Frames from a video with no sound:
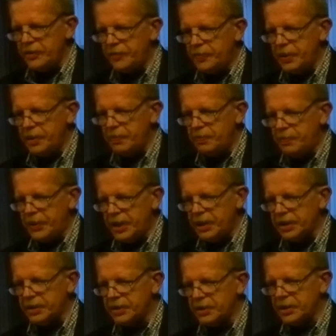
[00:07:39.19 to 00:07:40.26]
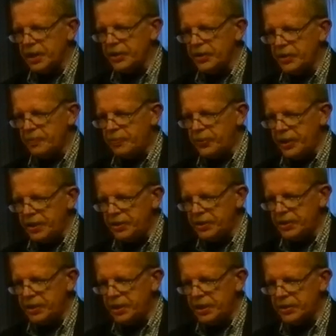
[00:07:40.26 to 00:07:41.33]
have been burnt and the
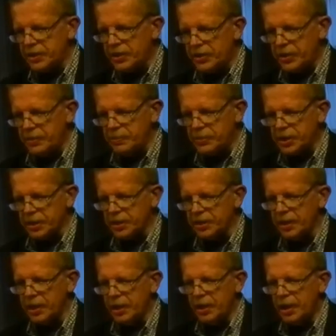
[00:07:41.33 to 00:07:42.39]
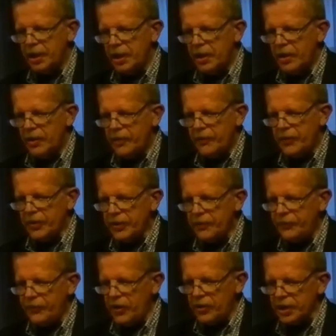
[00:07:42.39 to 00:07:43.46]
print is crimson. For the
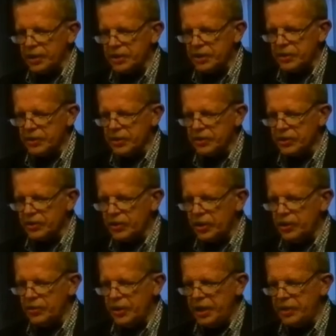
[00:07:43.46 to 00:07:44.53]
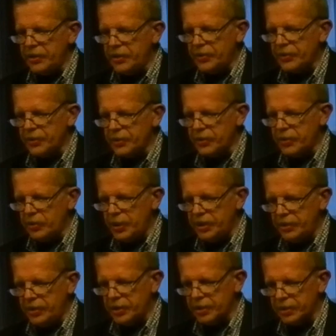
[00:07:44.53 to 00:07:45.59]
forest has grown in through the
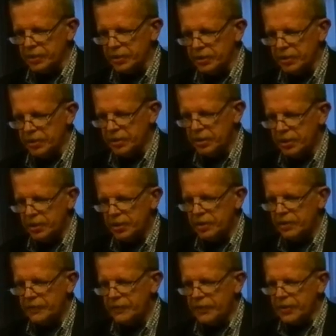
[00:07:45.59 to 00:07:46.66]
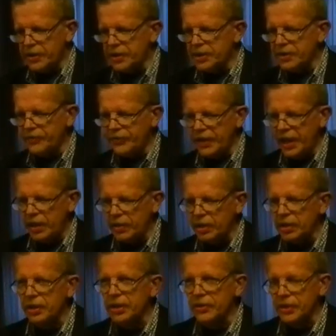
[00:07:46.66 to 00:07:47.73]
window. For there is a
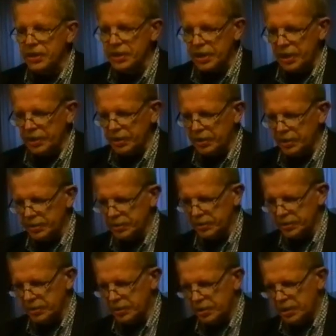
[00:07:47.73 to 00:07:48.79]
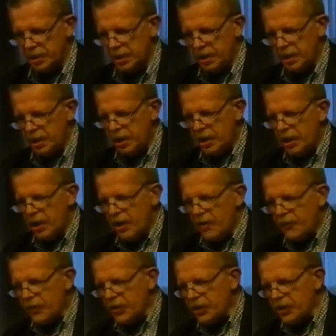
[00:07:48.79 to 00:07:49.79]
flower in the skull. For